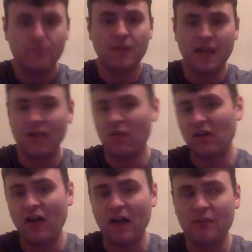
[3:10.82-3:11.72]
And I think
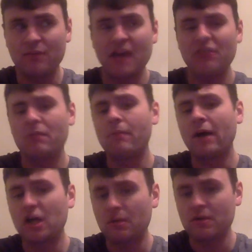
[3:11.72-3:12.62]
I think
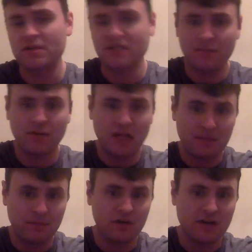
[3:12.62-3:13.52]
Montgomery is going to get
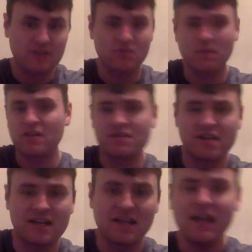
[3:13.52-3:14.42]
popular as the week goes
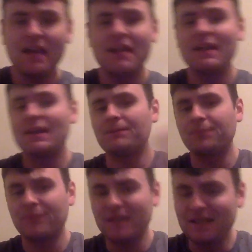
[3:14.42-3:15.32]
on.
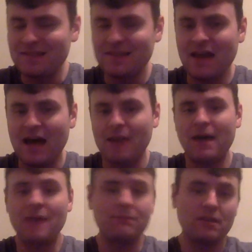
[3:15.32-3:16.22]
He's not a
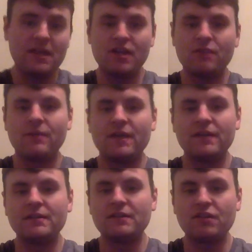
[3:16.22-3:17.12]
bad play here, man.
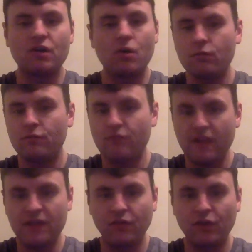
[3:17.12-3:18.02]
They're home
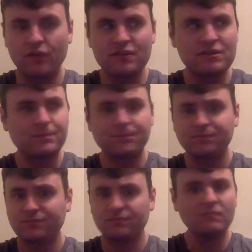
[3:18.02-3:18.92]
favorites.
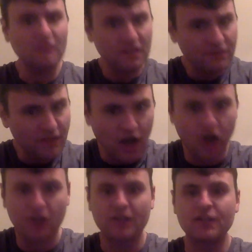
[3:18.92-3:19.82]
They
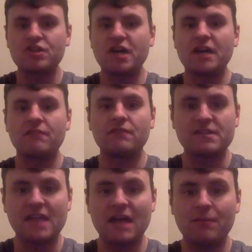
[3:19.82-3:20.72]
are going to try to
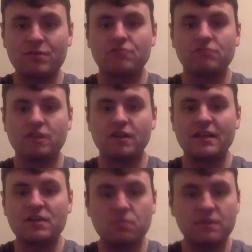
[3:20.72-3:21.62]
establish the run.
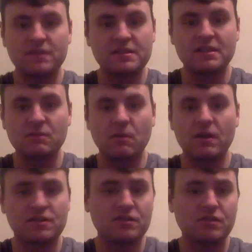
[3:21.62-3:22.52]
That's what this team
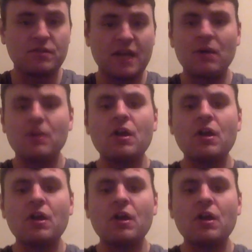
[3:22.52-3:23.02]
wants to do now.